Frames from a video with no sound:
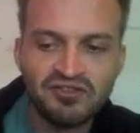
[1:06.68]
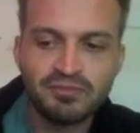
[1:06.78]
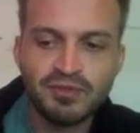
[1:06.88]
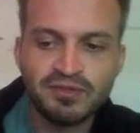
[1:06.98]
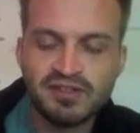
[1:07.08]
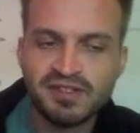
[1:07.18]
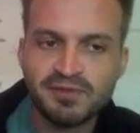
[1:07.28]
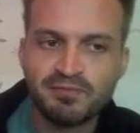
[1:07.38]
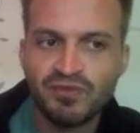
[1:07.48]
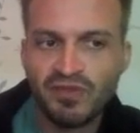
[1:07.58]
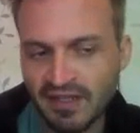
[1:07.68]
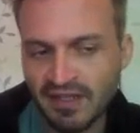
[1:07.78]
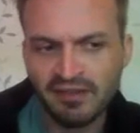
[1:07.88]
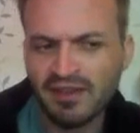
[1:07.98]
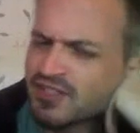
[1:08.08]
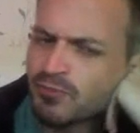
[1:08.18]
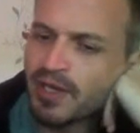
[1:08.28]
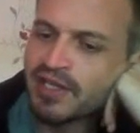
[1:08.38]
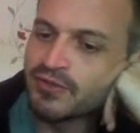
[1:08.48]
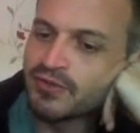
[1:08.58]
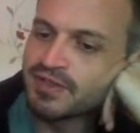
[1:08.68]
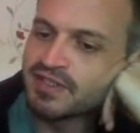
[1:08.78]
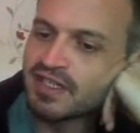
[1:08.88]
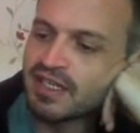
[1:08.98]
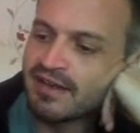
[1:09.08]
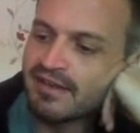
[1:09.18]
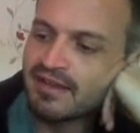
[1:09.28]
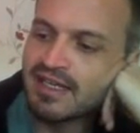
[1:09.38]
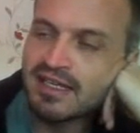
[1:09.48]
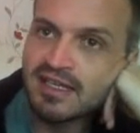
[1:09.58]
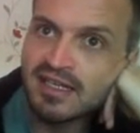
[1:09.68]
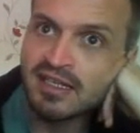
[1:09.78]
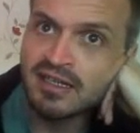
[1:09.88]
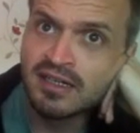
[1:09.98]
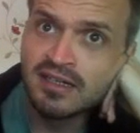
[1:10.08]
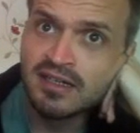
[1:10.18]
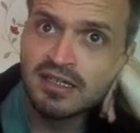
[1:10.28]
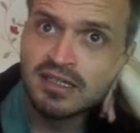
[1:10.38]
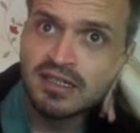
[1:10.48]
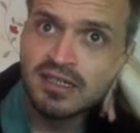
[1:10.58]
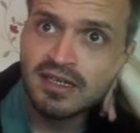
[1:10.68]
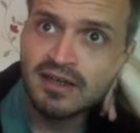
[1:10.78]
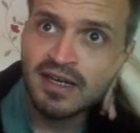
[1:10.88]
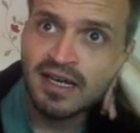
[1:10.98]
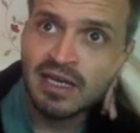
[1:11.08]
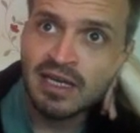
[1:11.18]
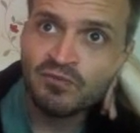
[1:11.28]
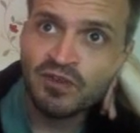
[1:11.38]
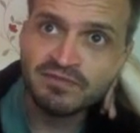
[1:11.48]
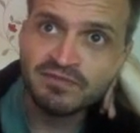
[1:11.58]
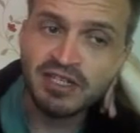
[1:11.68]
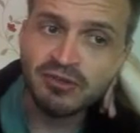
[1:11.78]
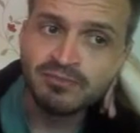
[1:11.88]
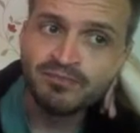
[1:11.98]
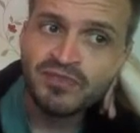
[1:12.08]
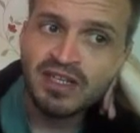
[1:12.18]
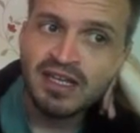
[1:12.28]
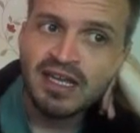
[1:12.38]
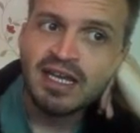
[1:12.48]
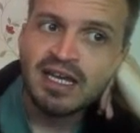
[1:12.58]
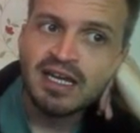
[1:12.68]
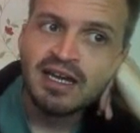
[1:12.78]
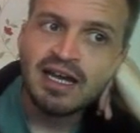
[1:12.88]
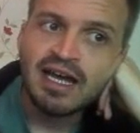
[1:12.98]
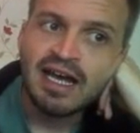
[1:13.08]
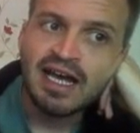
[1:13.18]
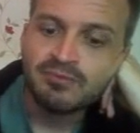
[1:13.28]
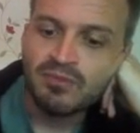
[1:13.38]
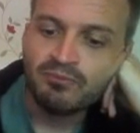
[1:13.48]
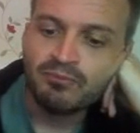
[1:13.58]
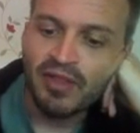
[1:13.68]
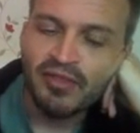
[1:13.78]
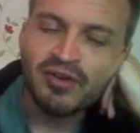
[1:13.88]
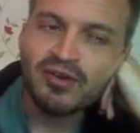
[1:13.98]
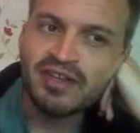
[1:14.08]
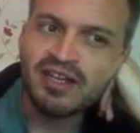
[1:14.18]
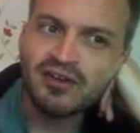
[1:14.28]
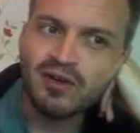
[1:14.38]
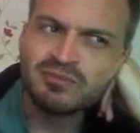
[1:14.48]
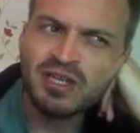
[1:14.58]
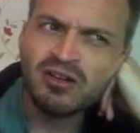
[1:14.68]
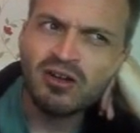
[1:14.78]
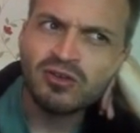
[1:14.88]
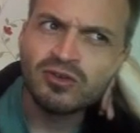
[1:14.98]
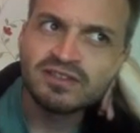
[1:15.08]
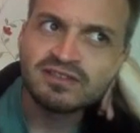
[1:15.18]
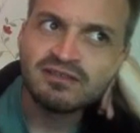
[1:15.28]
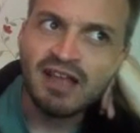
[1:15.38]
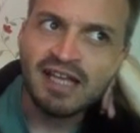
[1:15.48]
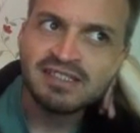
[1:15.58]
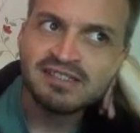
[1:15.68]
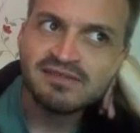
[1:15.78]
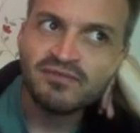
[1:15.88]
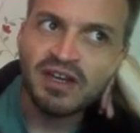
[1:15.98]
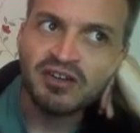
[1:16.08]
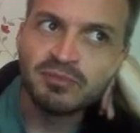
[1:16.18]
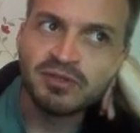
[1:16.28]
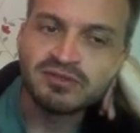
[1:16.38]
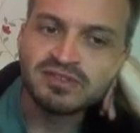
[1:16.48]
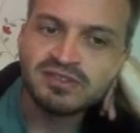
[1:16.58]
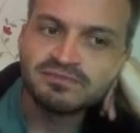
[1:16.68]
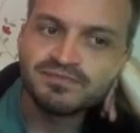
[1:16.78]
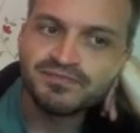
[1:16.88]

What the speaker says: attributes, and I think that's what I used in the first video. But they can also be called class variables.